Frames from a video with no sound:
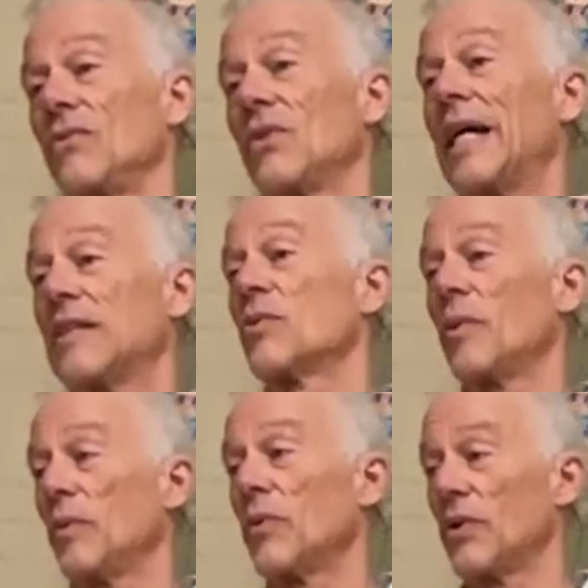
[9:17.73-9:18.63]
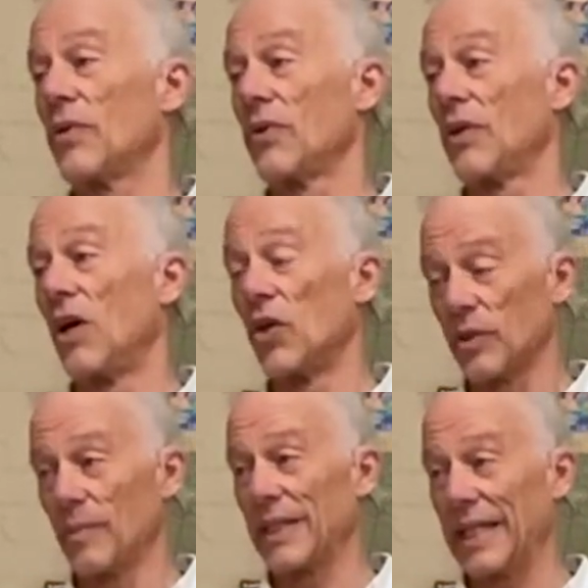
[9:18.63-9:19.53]
That's what we're
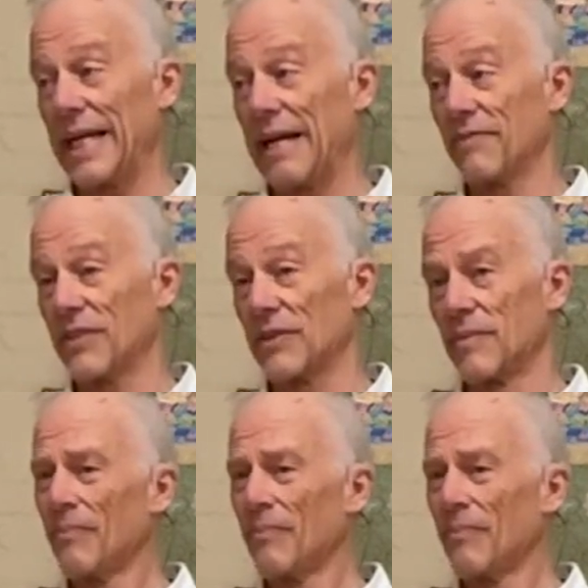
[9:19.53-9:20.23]
ultimately after.